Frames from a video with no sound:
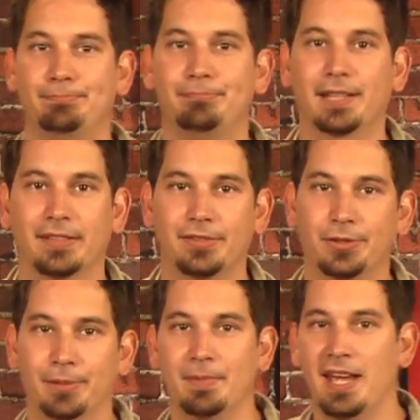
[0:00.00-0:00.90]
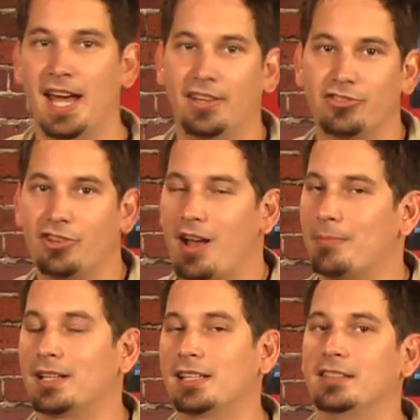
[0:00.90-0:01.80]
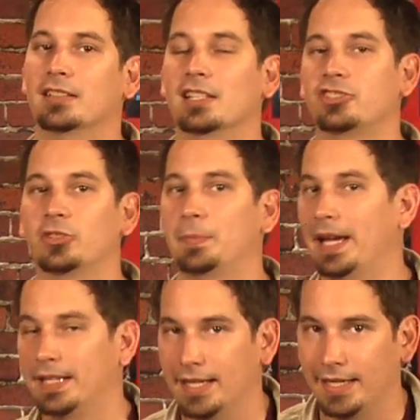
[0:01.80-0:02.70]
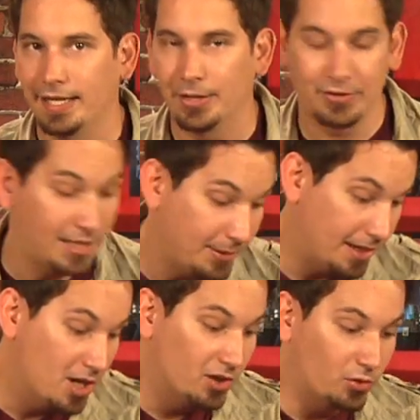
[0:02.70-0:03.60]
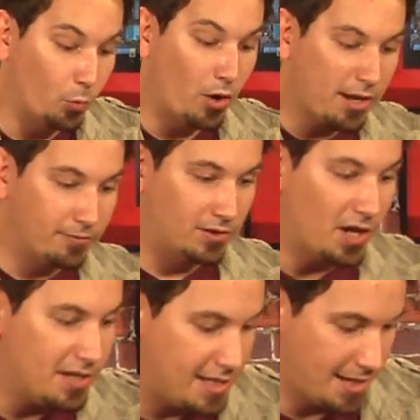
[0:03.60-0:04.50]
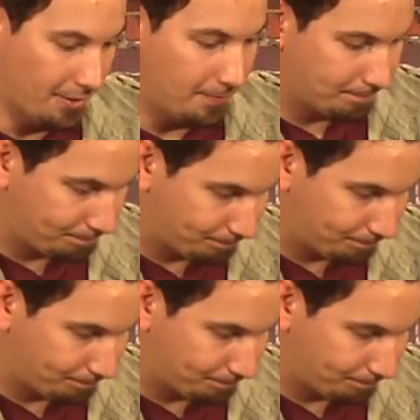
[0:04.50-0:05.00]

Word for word: next to a astronomically delicious pancake house. Anyway, so what I've done here,